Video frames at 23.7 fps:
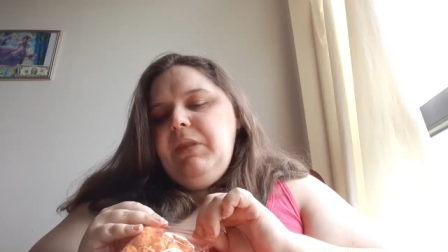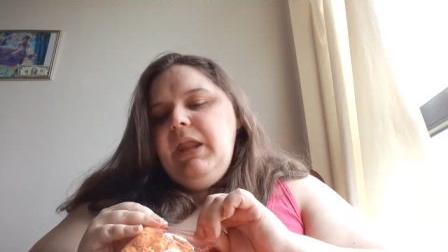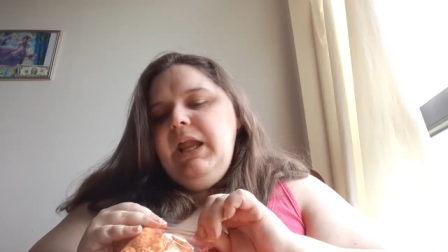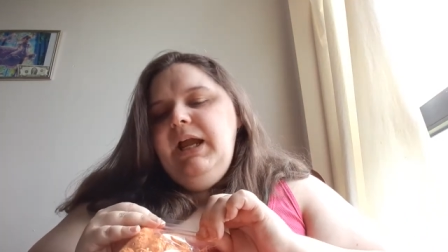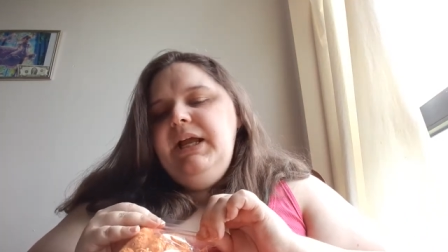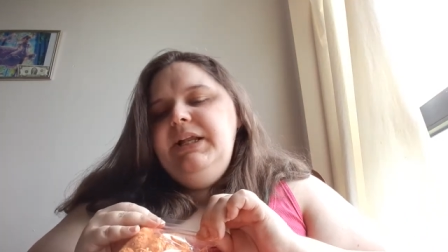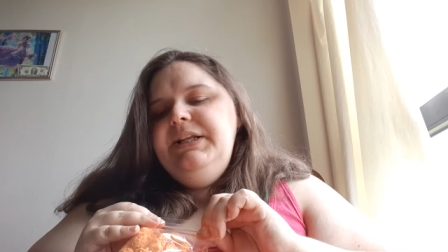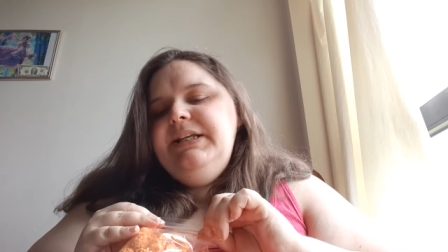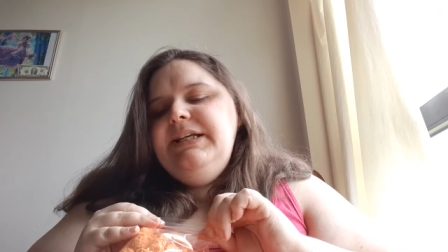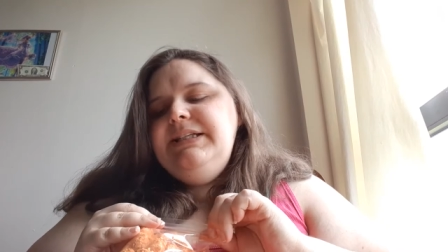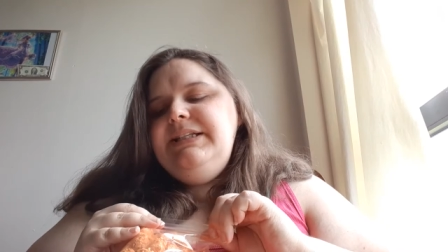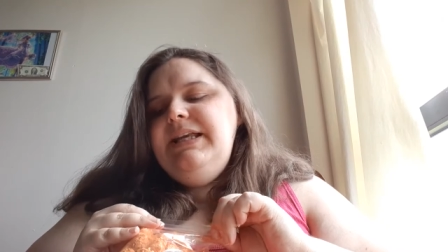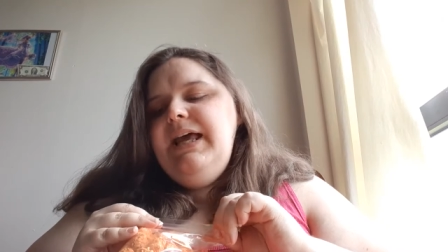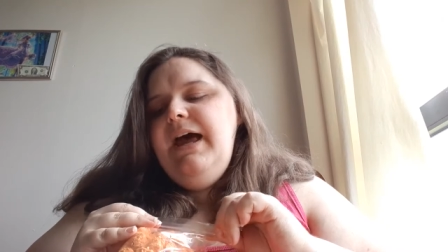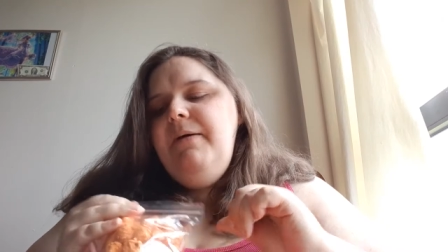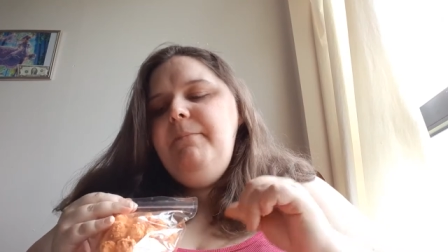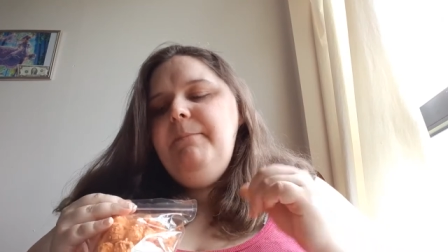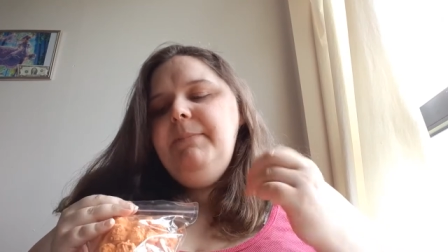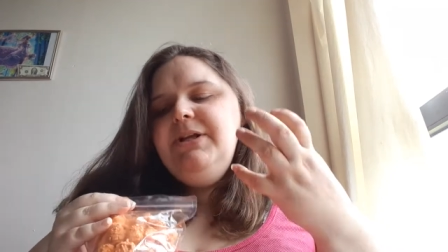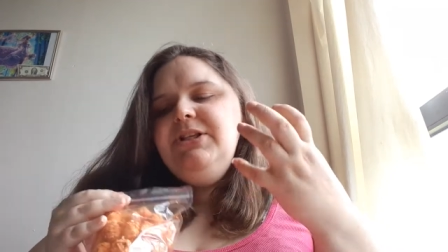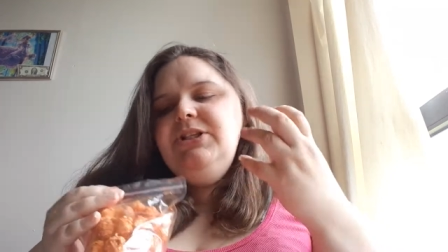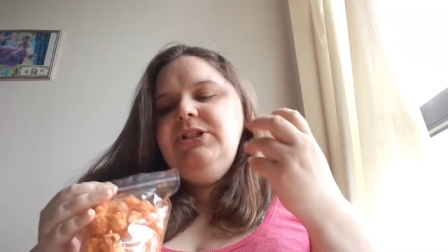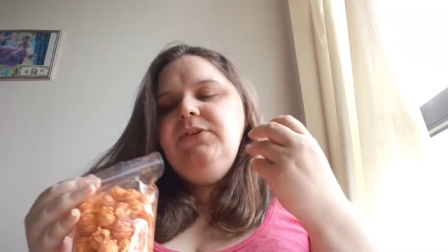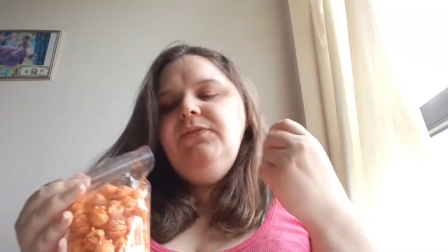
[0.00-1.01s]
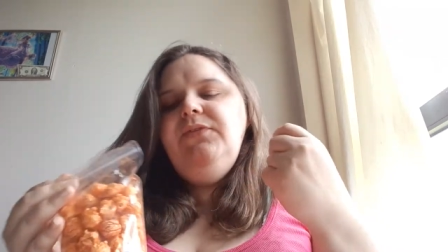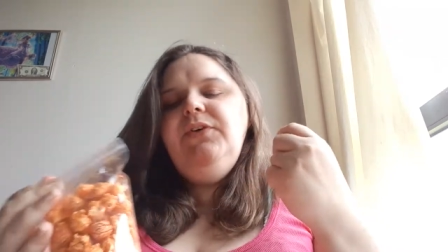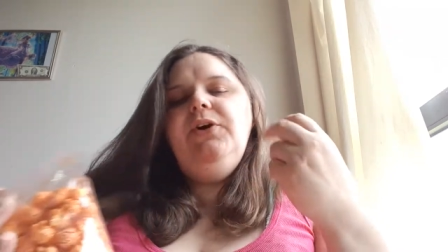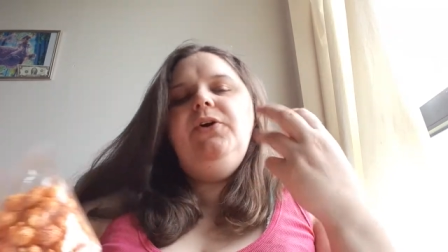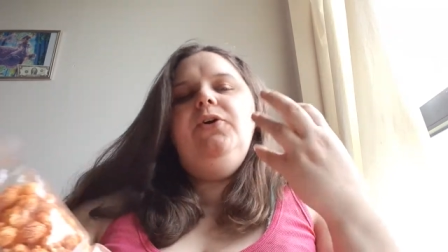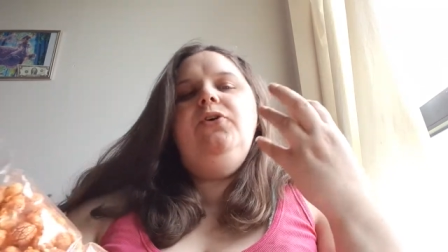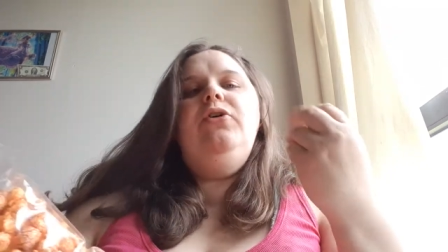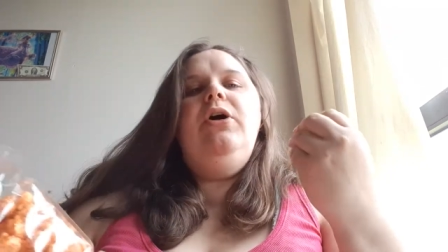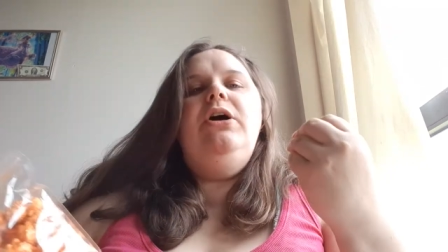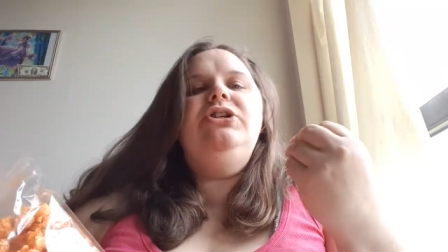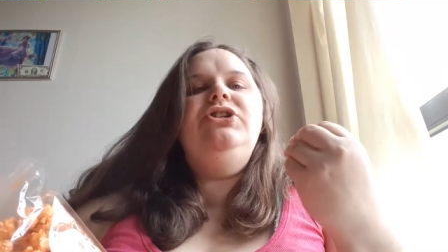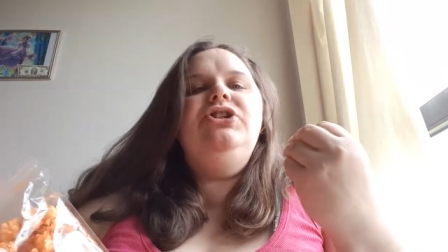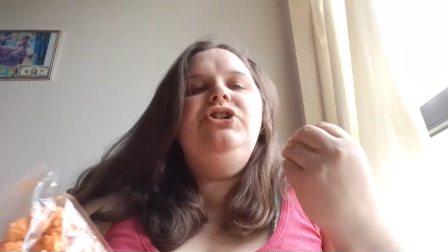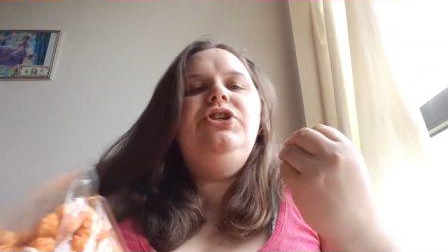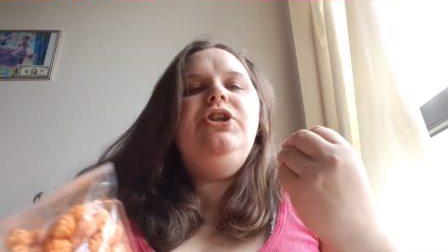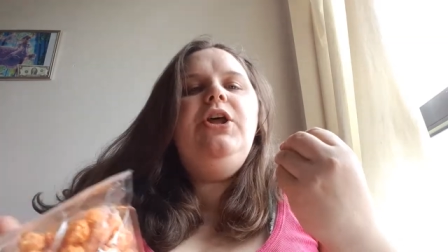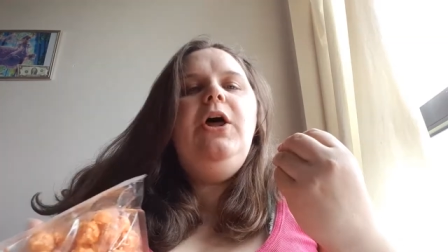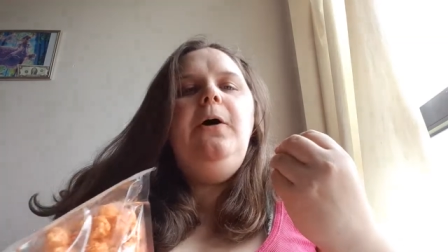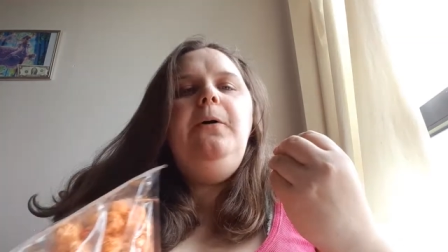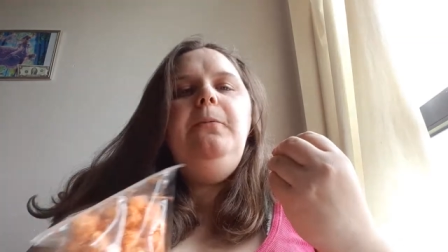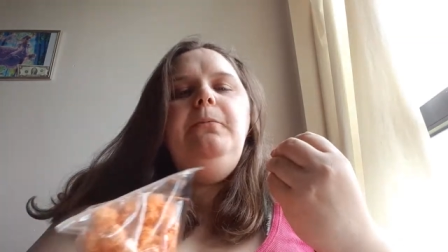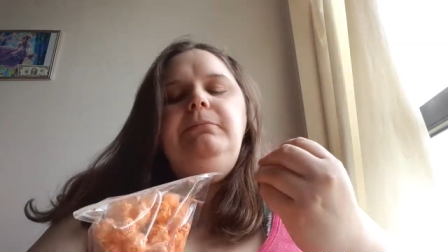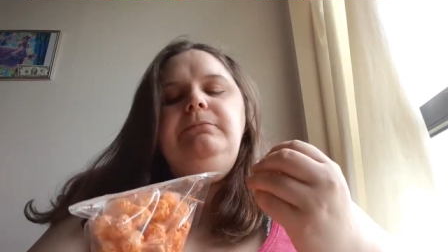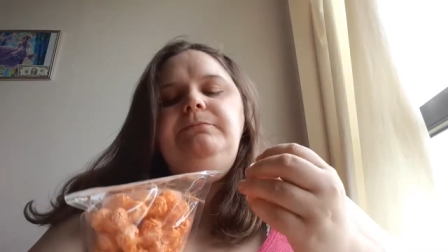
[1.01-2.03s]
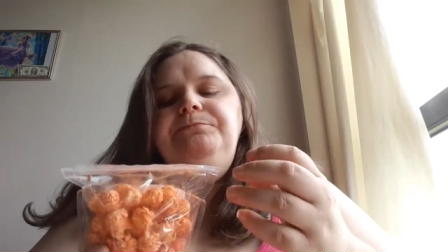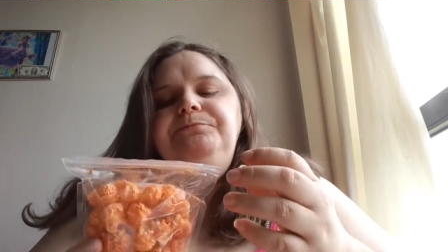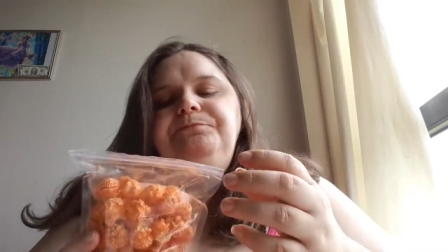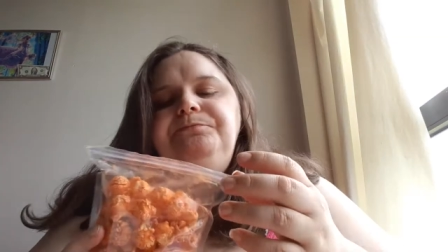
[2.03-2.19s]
It doesn't have much of a crunch though,